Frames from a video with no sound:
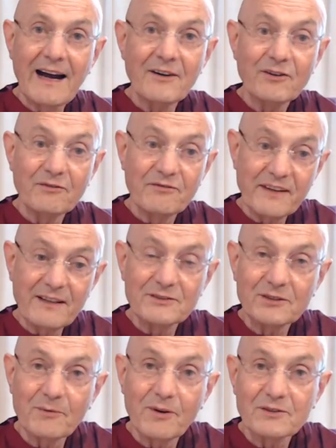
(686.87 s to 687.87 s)
how you
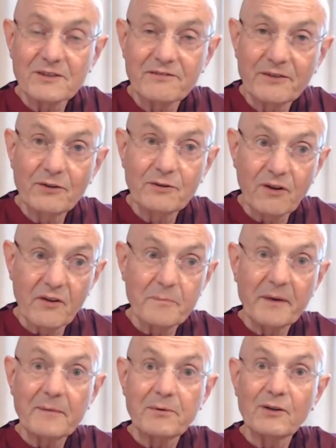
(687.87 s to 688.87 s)
feel towards the food or
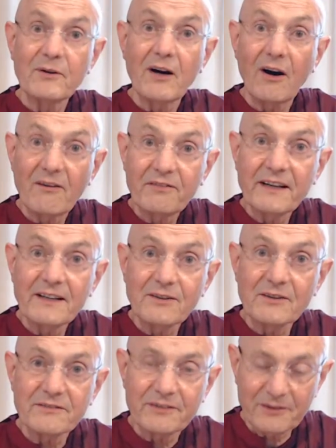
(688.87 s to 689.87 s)
the people who are offering
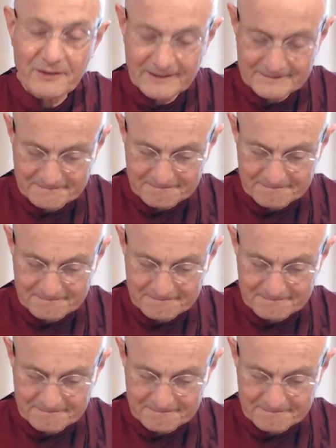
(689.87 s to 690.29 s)
you the food.